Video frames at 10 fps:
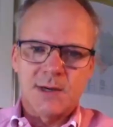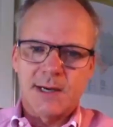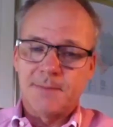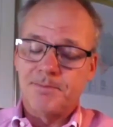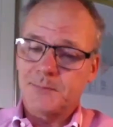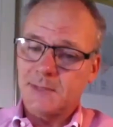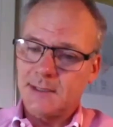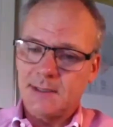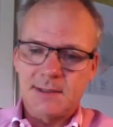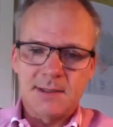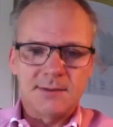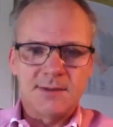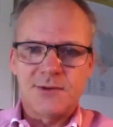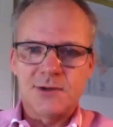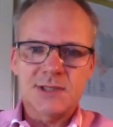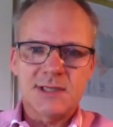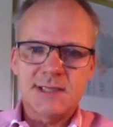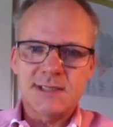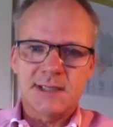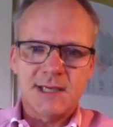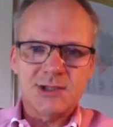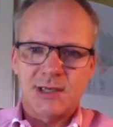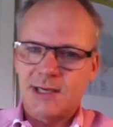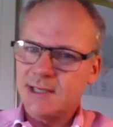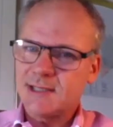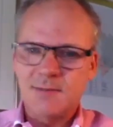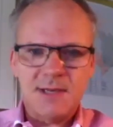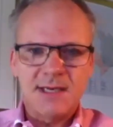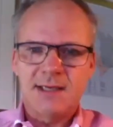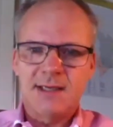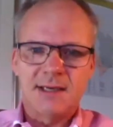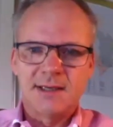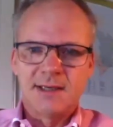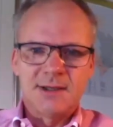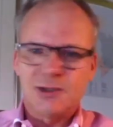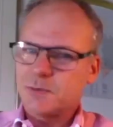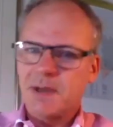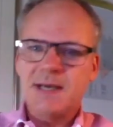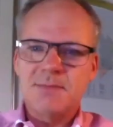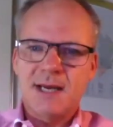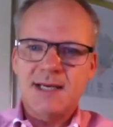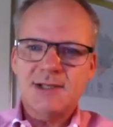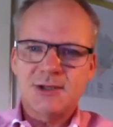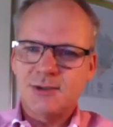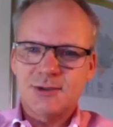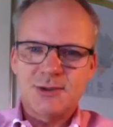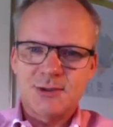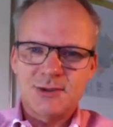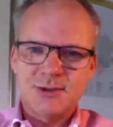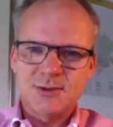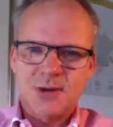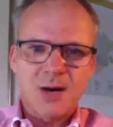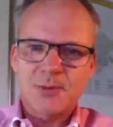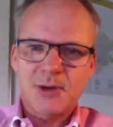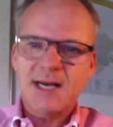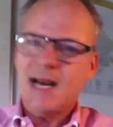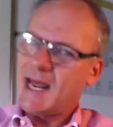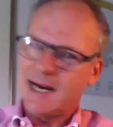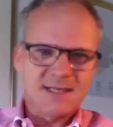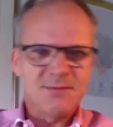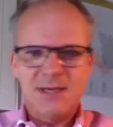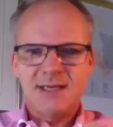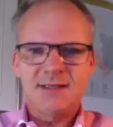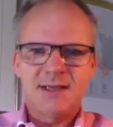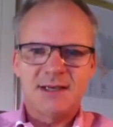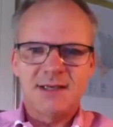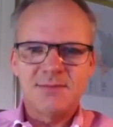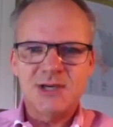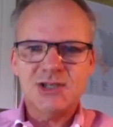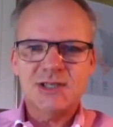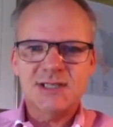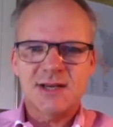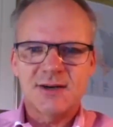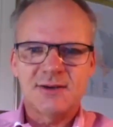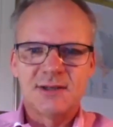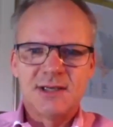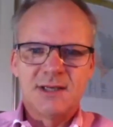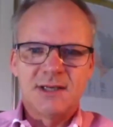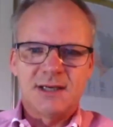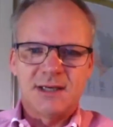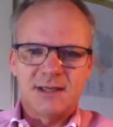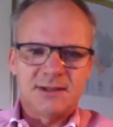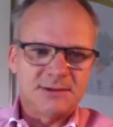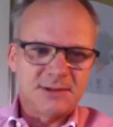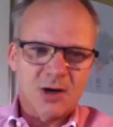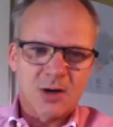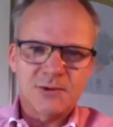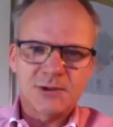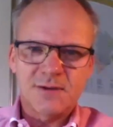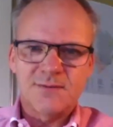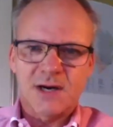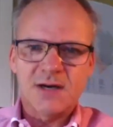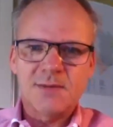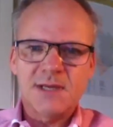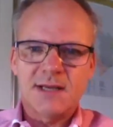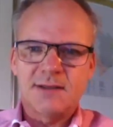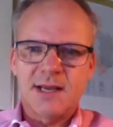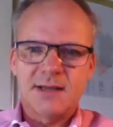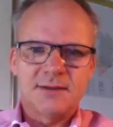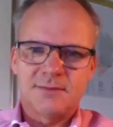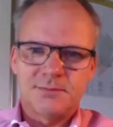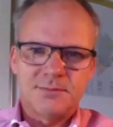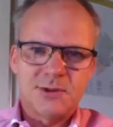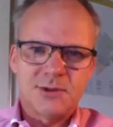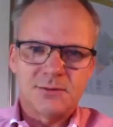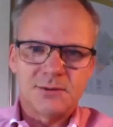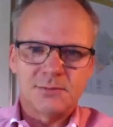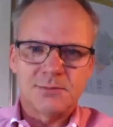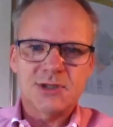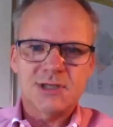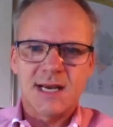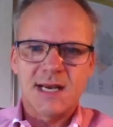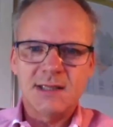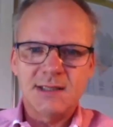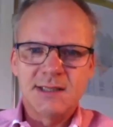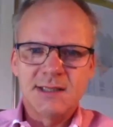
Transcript: um, you know, if there's a diesel engine and it's emitting, uh, you're spending money to, to, to operate it and it's emitting uh, emissions that are, uh, you know, harmful to the environment and, and your, your personnel,